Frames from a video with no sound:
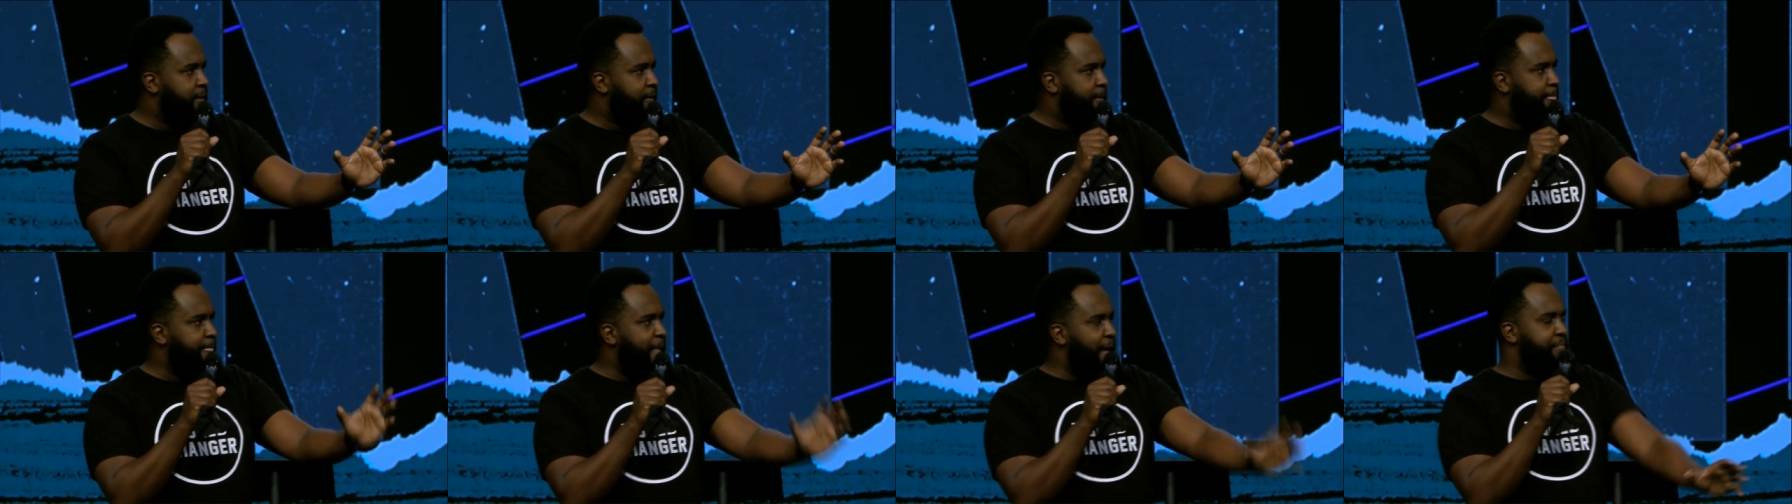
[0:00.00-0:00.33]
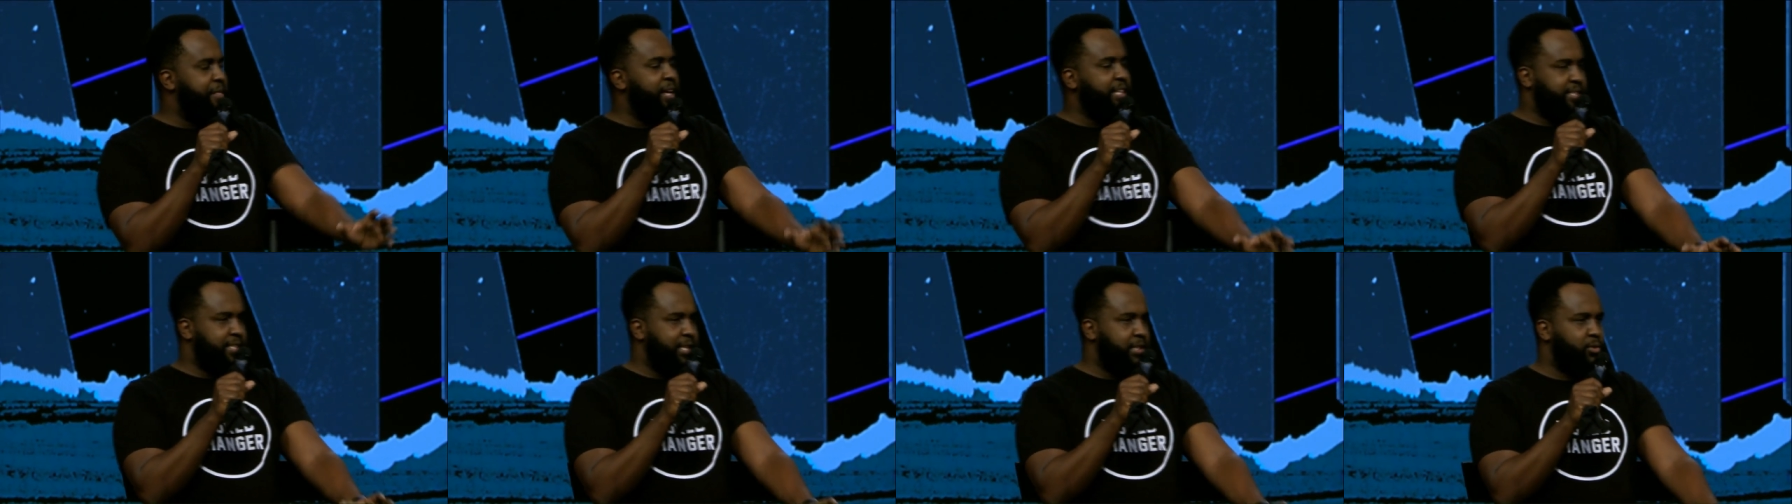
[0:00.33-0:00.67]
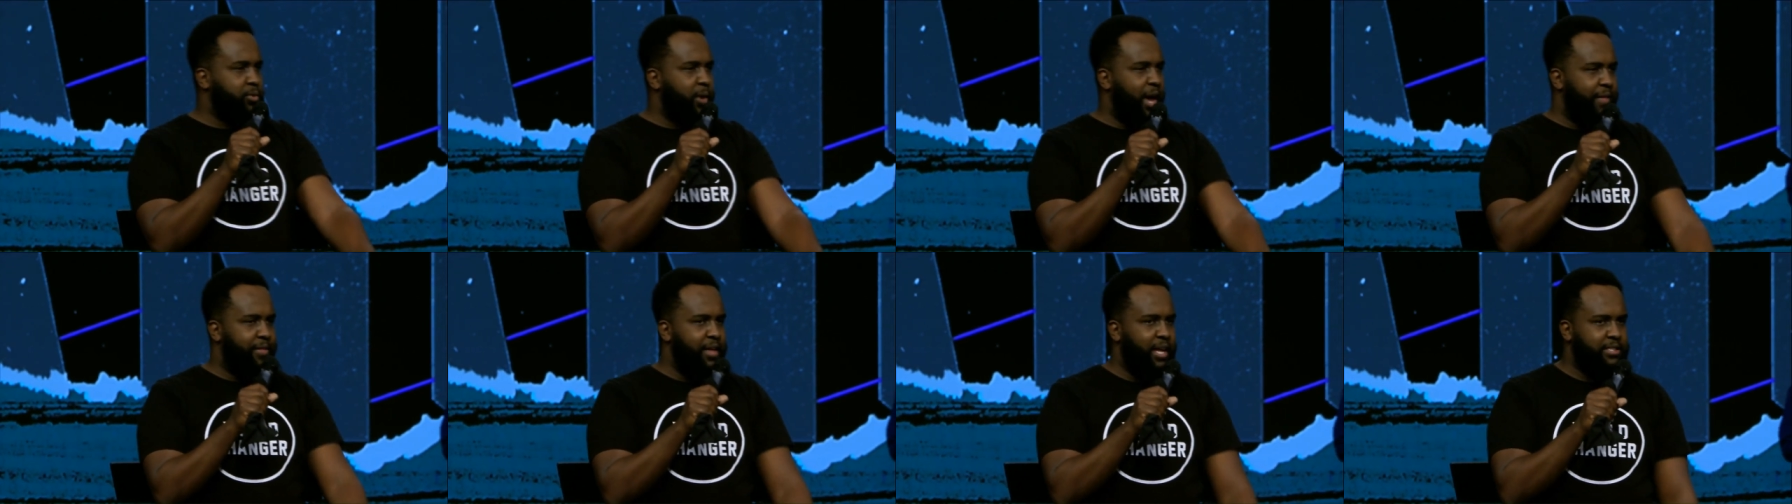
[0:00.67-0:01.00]
that this is
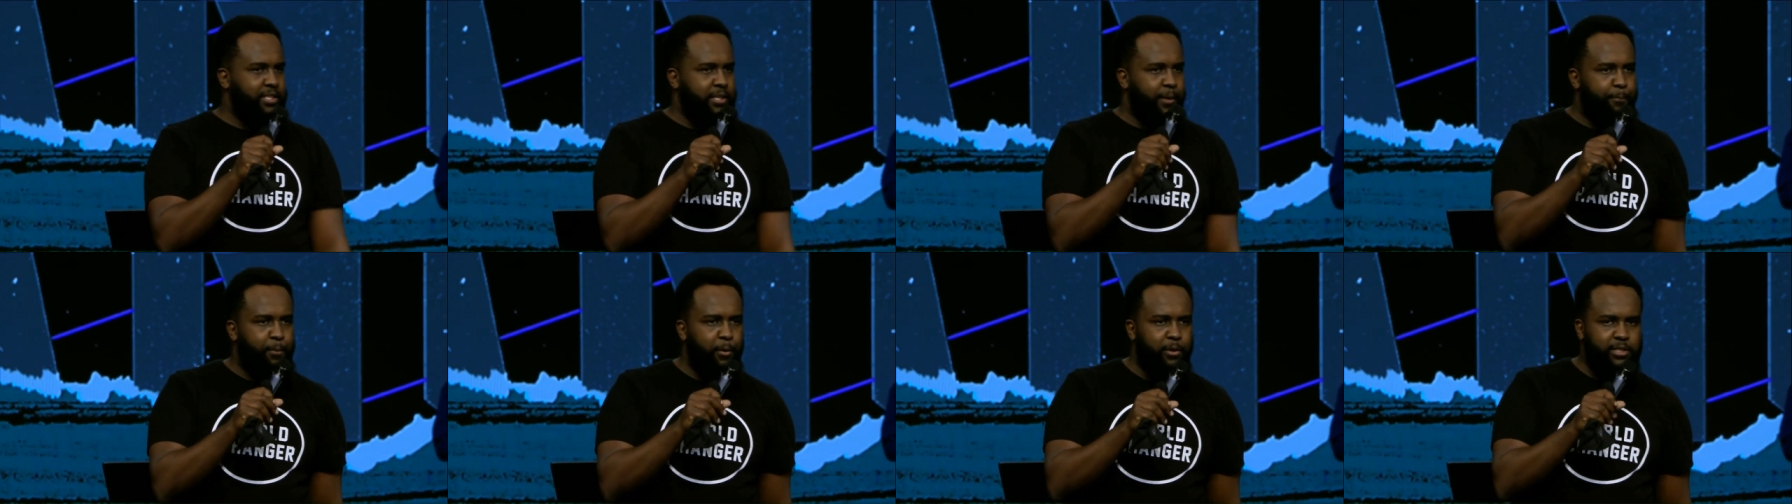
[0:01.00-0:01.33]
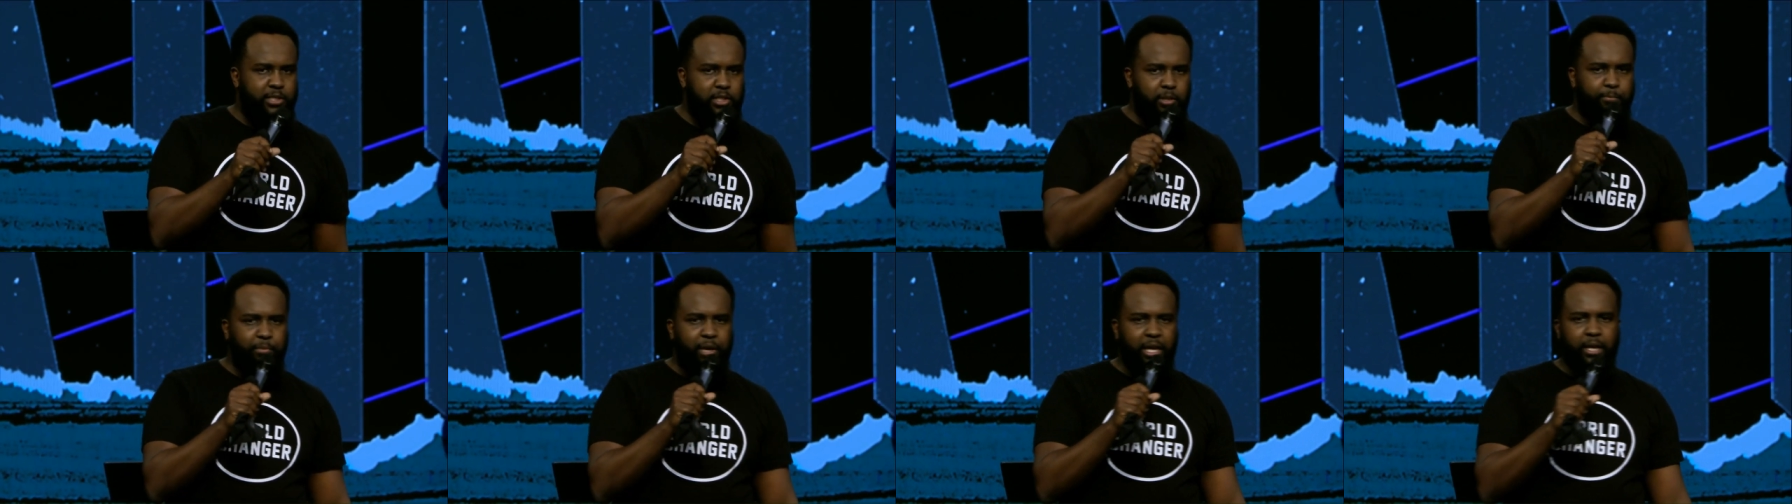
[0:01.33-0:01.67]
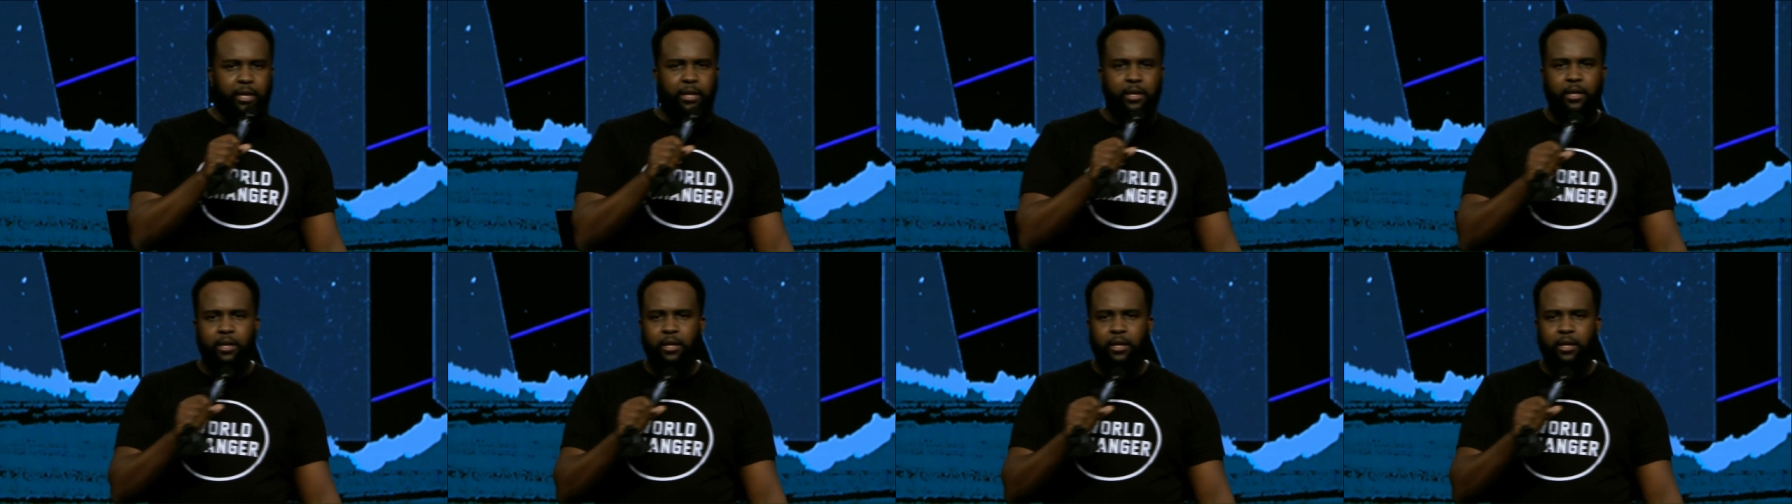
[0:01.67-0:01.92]
where they're supposed to be.